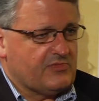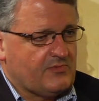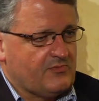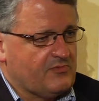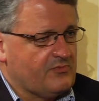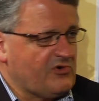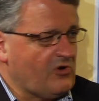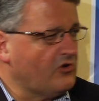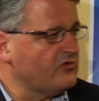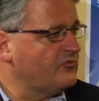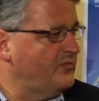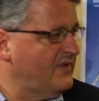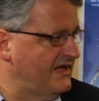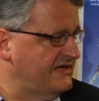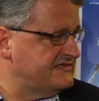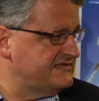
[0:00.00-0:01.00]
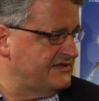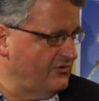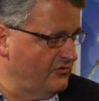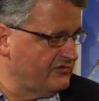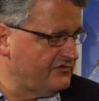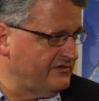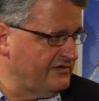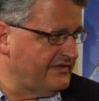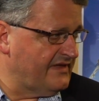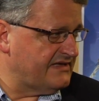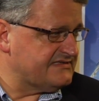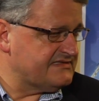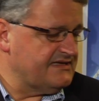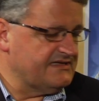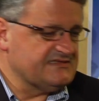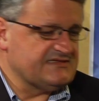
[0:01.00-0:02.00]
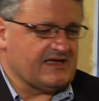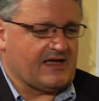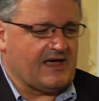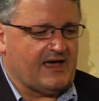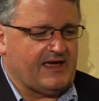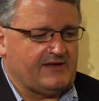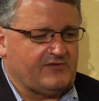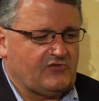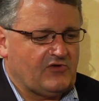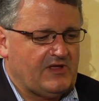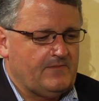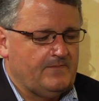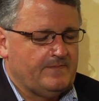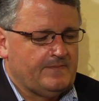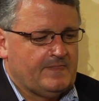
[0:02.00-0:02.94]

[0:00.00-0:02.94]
broad-based usefulness in psychiatry.